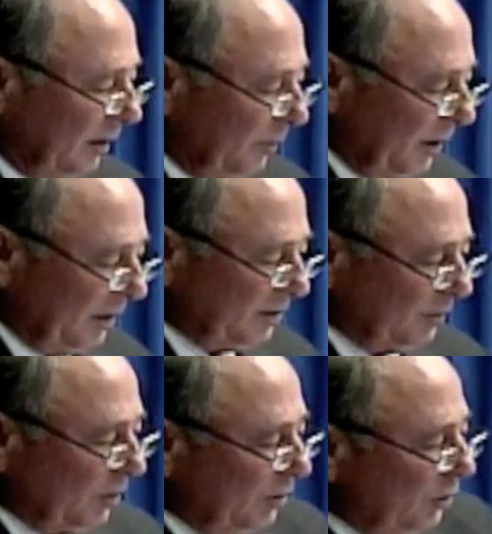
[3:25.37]
Bill, there's
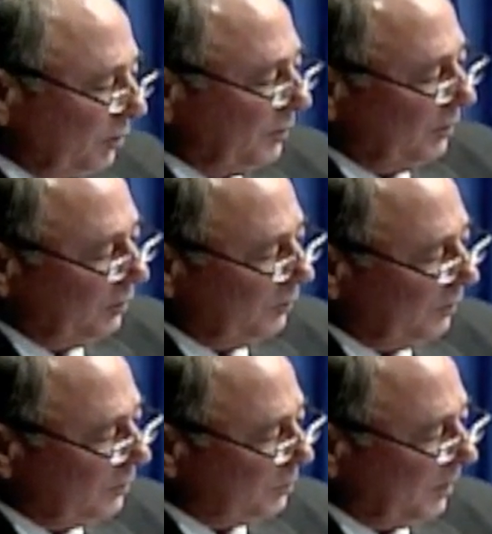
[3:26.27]
some good news for you
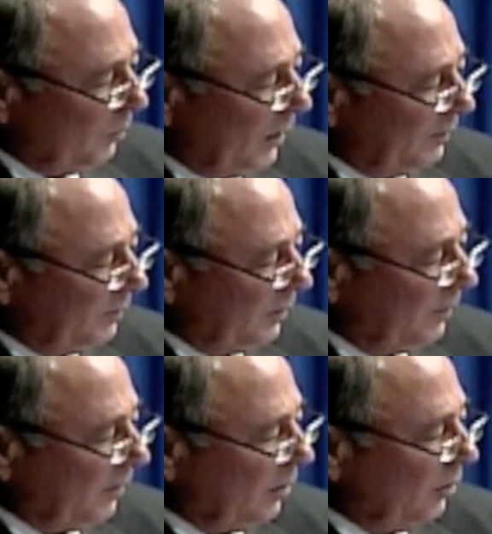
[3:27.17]
that you've been waiting for
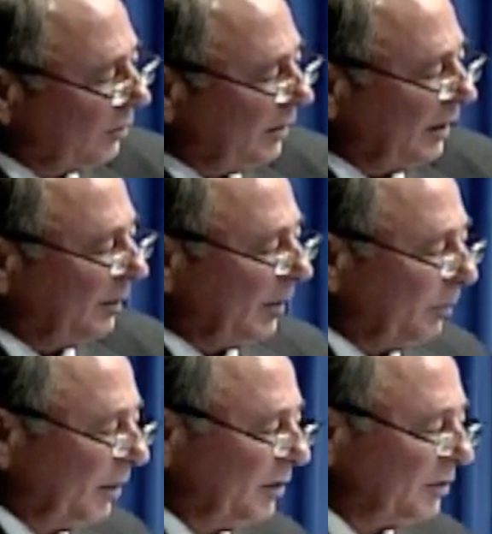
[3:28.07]
for a long time. I'm
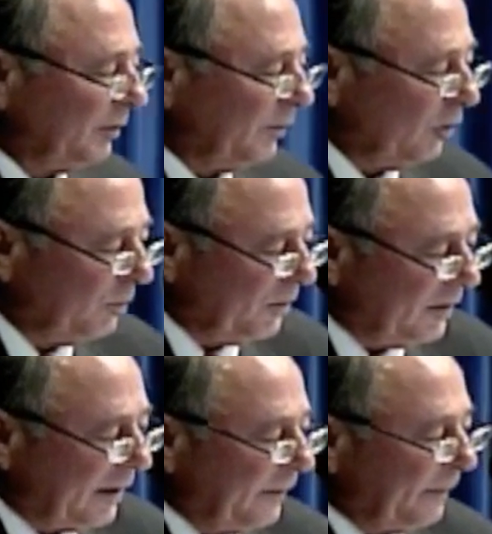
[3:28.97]
pleased to inform you that